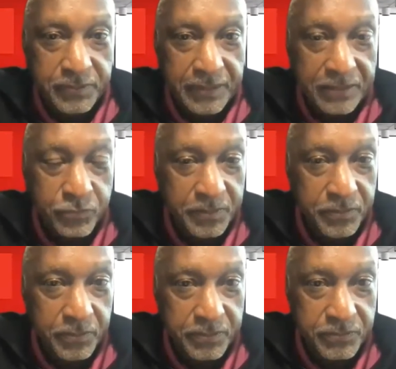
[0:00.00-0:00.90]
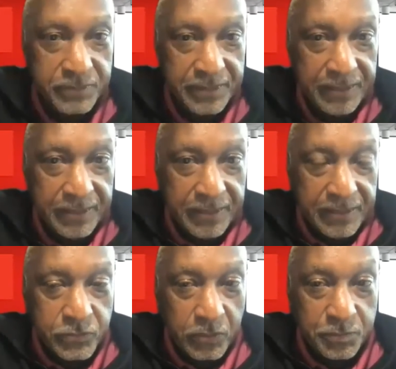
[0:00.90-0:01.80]
the entrepreneurs.
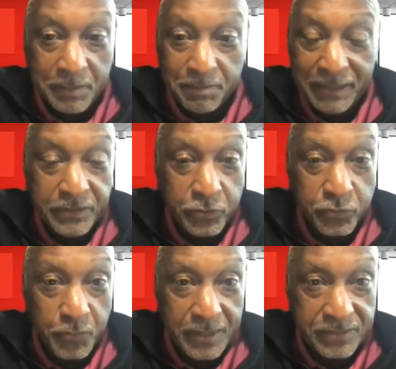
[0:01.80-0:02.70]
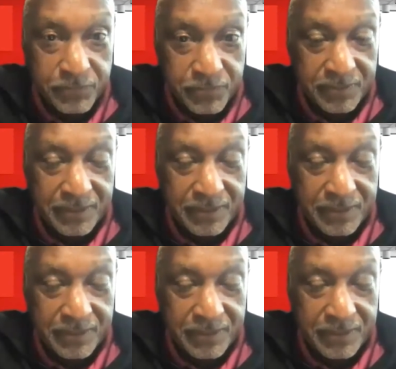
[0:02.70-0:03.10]
So it's been big news for us.